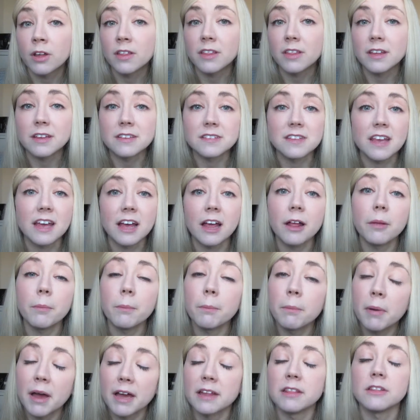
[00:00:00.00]
that is held
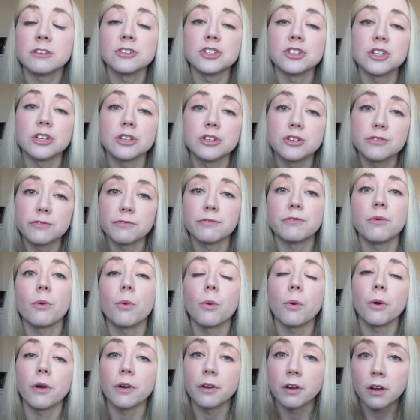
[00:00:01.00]
by the church
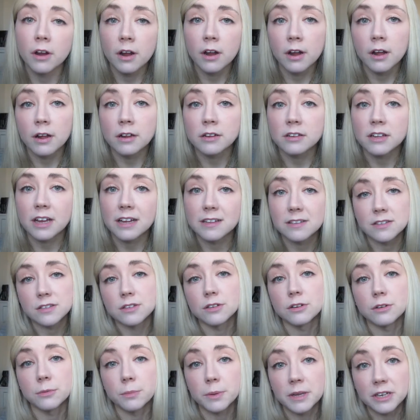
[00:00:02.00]
for
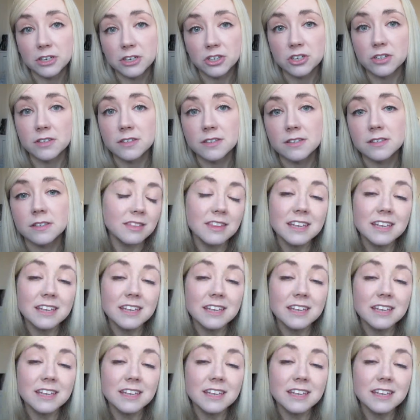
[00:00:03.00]
cancer patients.